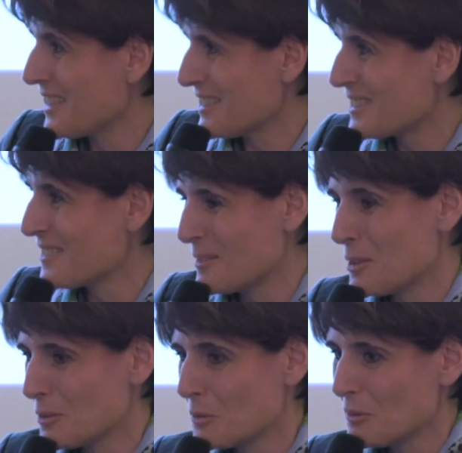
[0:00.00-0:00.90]

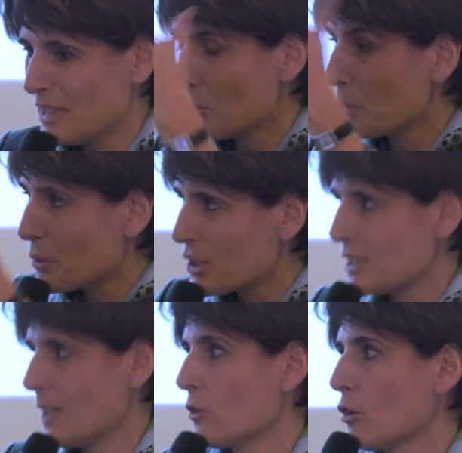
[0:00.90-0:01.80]
so really
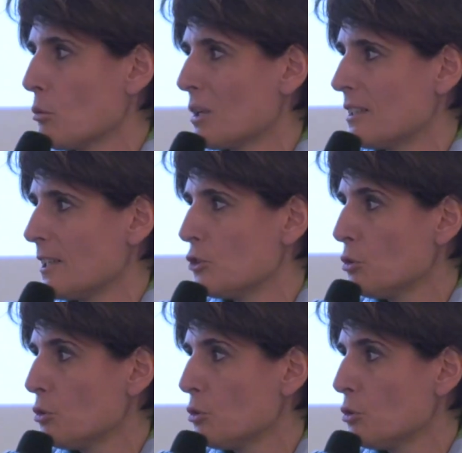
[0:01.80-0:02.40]
reporting on all what they are